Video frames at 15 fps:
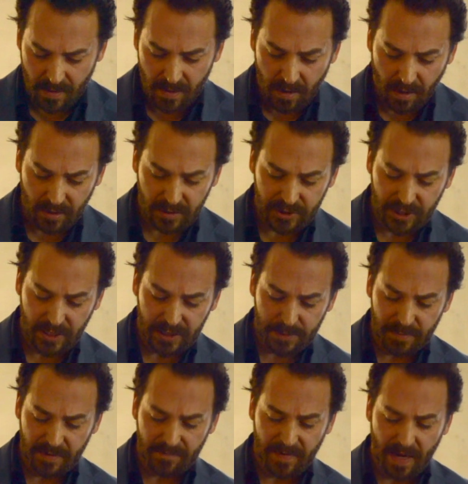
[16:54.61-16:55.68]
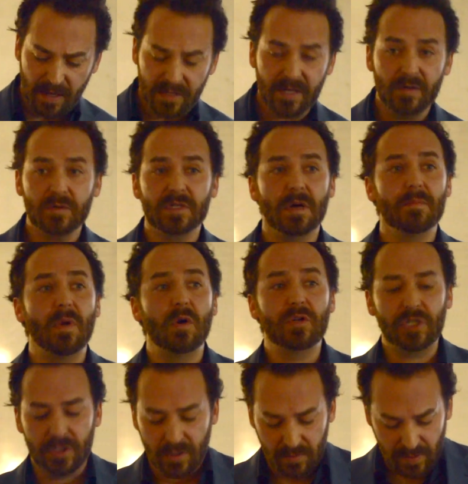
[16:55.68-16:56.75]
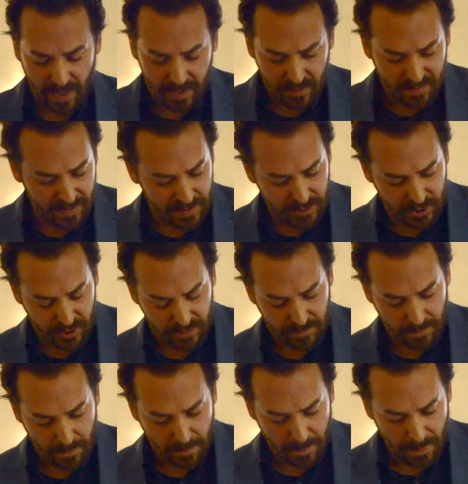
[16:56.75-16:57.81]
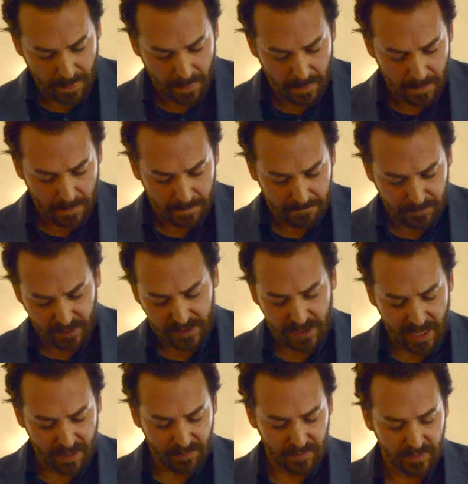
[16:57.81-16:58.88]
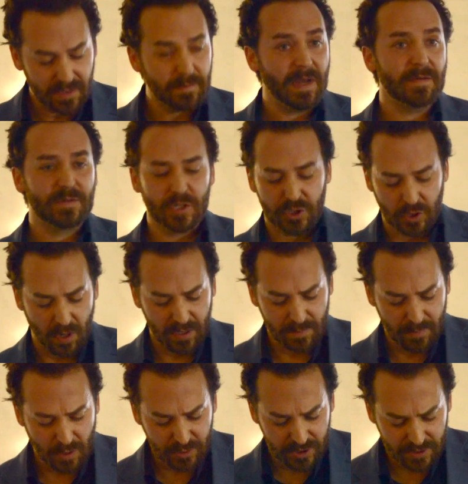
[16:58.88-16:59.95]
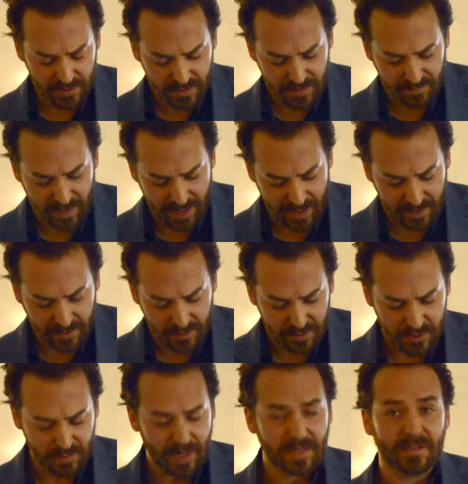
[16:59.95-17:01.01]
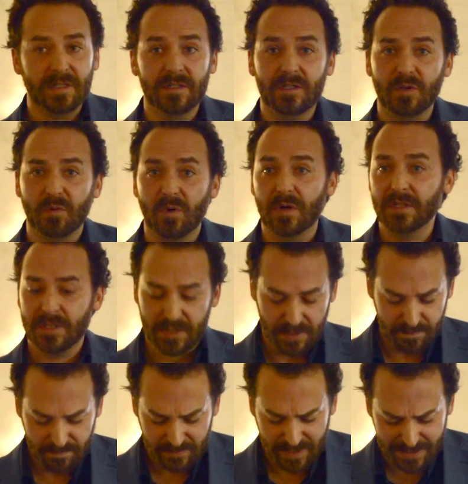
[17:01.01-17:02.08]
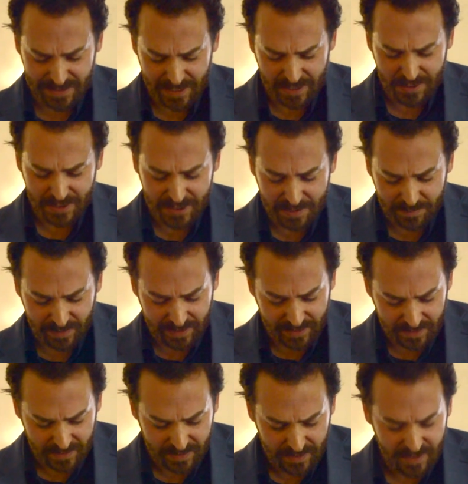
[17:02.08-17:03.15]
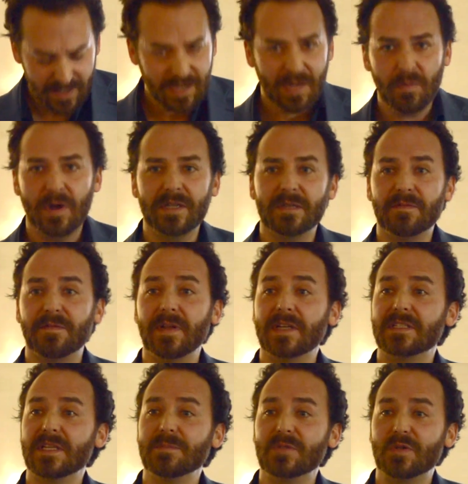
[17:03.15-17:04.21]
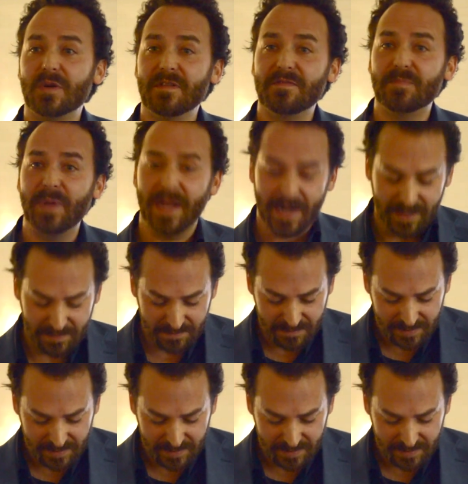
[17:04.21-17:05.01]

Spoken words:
Are judgment values emotional language? For example, you may have strong emotions of anger directed towards, let's say, your sibling, and want to inflict some sort of pain